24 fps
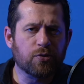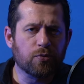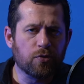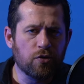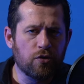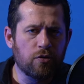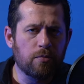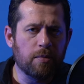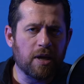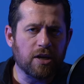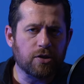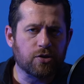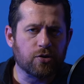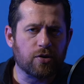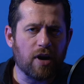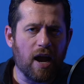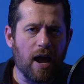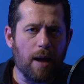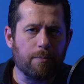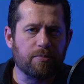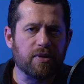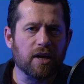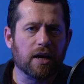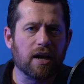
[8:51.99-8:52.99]
room at
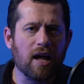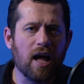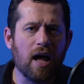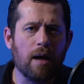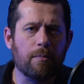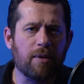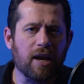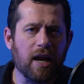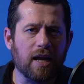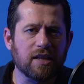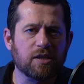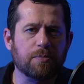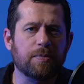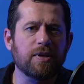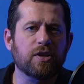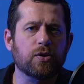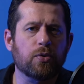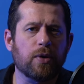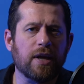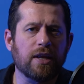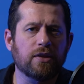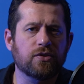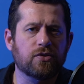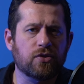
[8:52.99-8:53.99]
Trapped accommodates
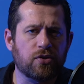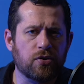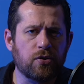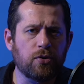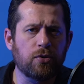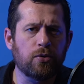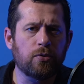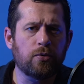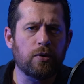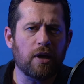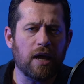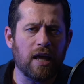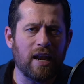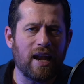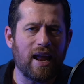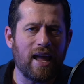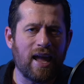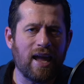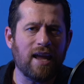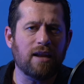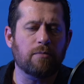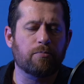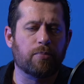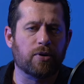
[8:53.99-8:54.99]
between 2 and
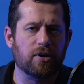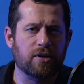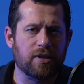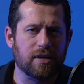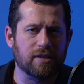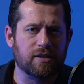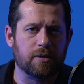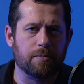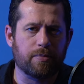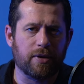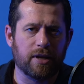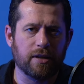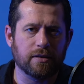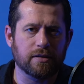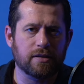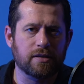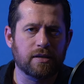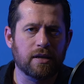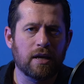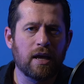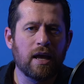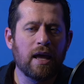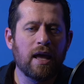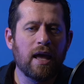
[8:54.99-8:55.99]
8
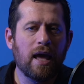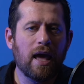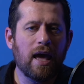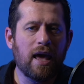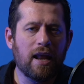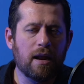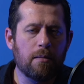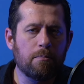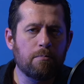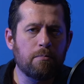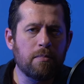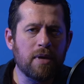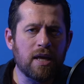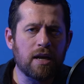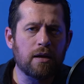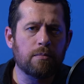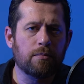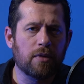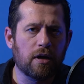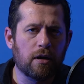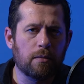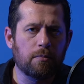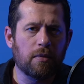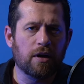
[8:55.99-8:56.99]
participants, and a
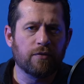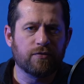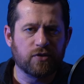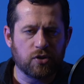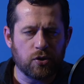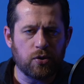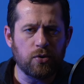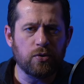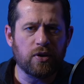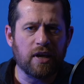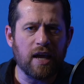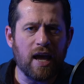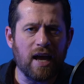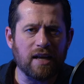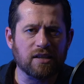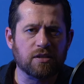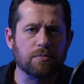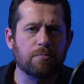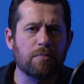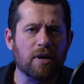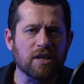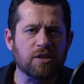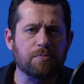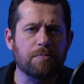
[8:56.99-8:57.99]
minimum of 2 guests
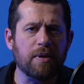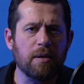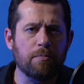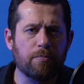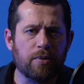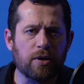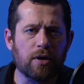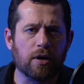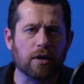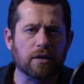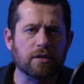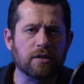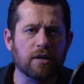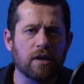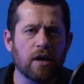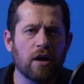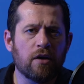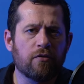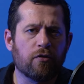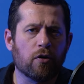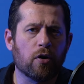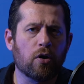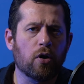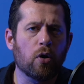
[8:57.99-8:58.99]
must be booked
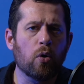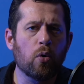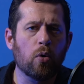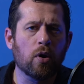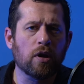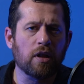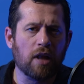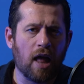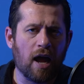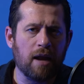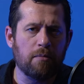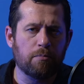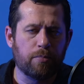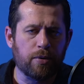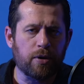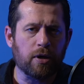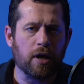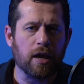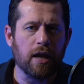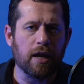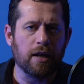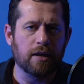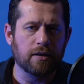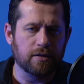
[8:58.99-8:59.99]
for an online
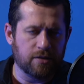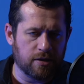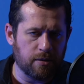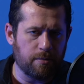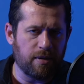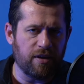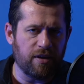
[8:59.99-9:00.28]
booking to